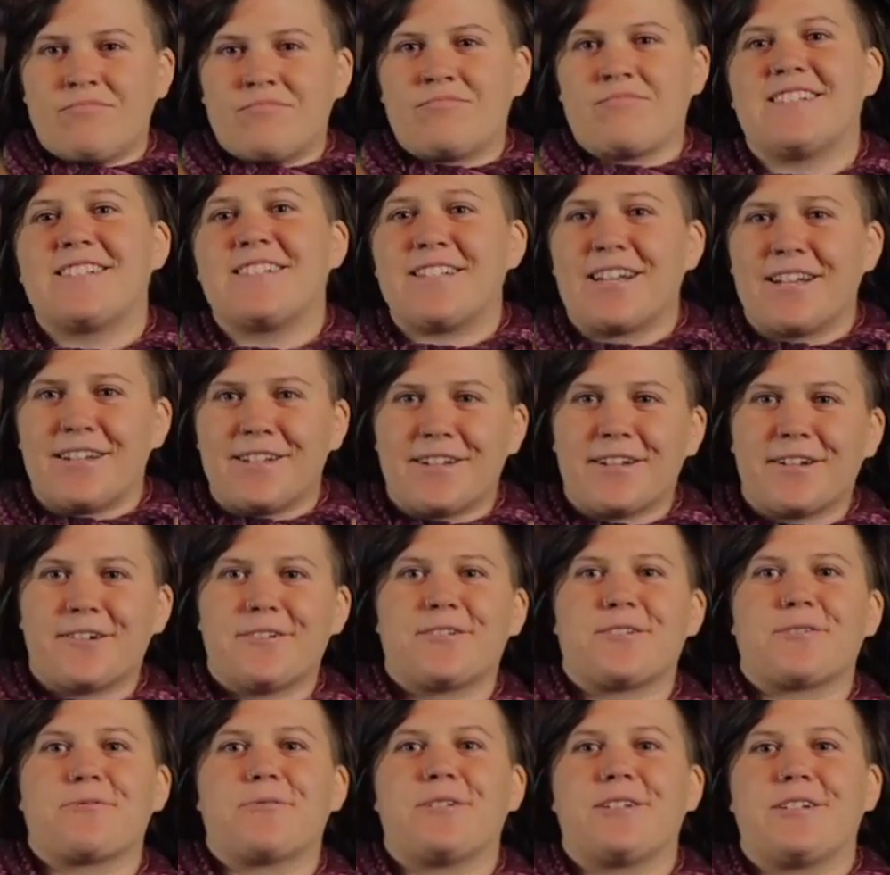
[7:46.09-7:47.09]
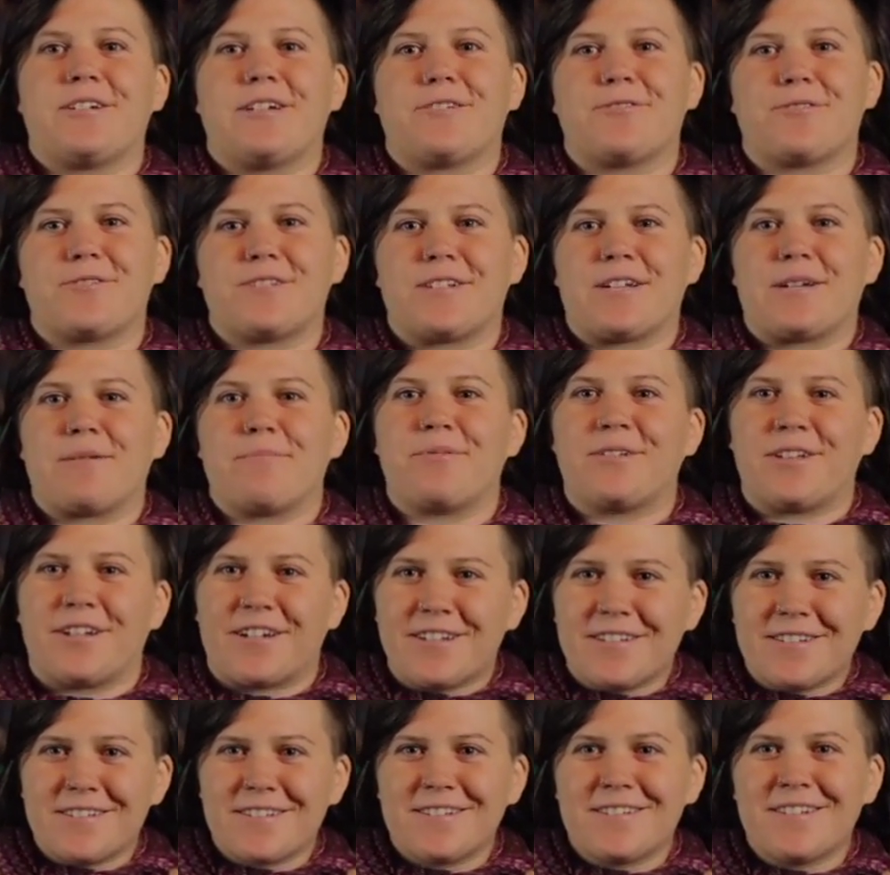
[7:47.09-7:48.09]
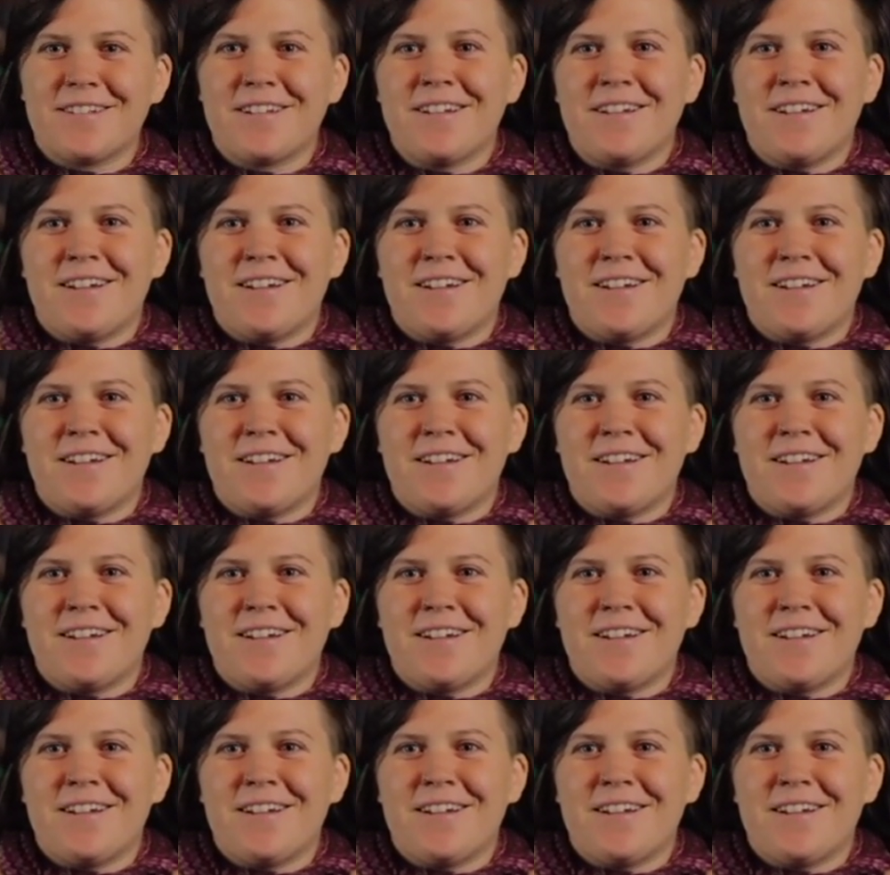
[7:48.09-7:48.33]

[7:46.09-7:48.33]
San Diego is a really interesting place.